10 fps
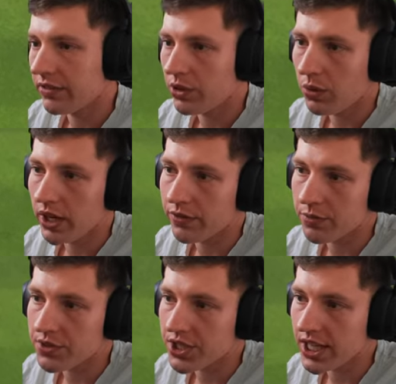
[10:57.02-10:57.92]
Giving away
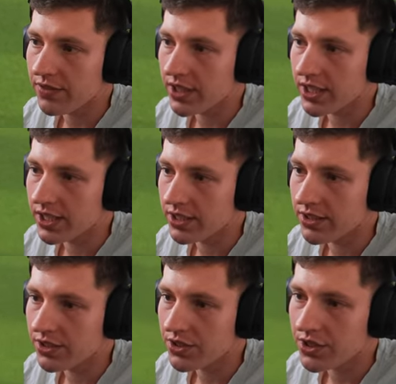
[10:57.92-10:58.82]
from
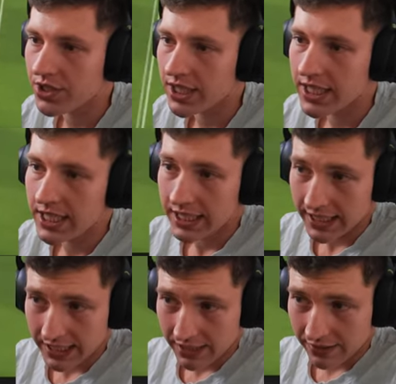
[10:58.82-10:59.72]
Stephens.
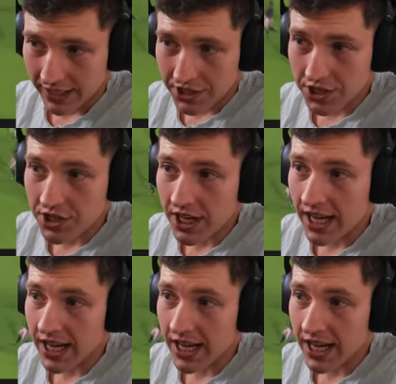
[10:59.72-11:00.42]
Vinicius is